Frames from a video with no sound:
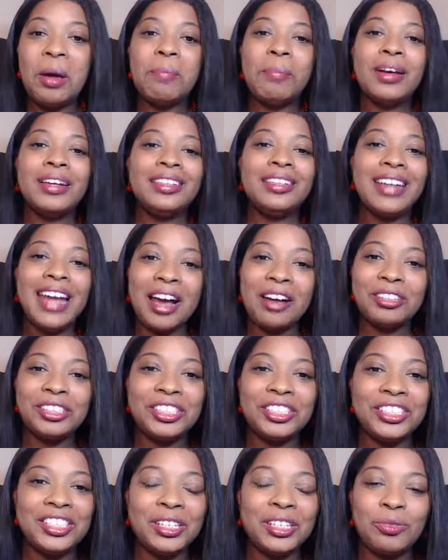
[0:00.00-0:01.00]
but now
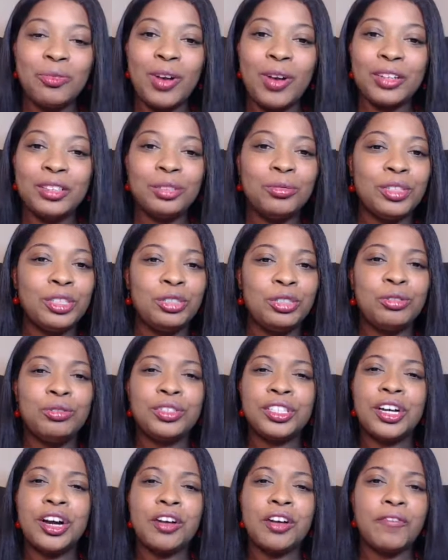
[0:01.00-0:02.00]
she is one who is
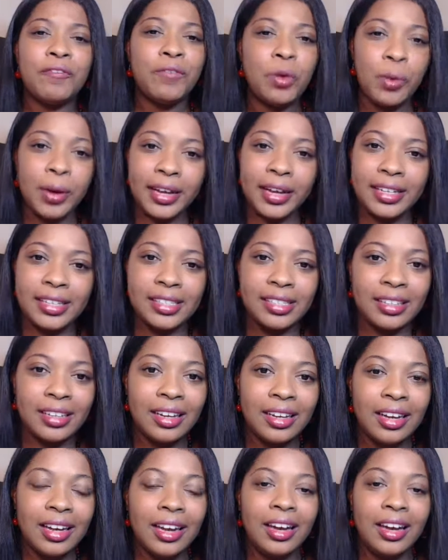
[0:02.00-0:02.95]
using her voice